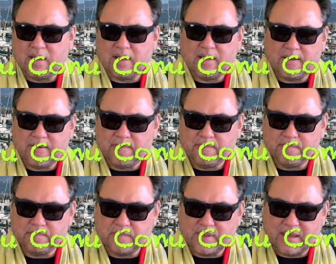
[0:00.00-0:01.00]
um,
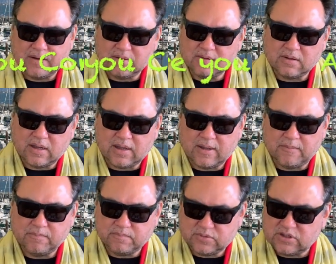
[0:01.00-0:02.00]
then
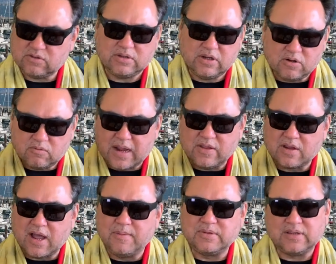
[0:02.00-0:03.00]
um, just, you know, write in the
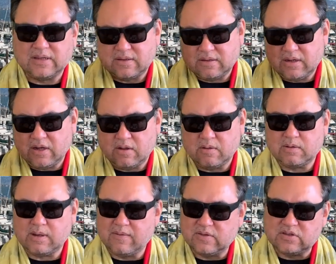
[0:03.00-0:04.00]
comments that, you know,
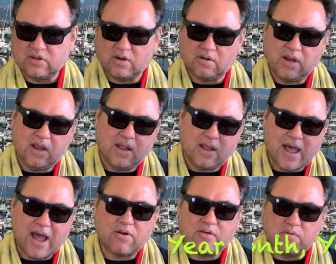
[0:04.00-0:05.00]
give us your
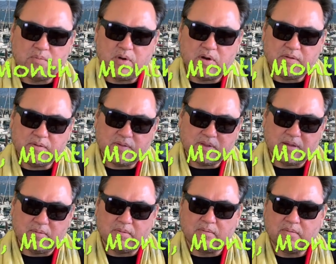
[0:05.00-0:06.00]
hour of birth, the,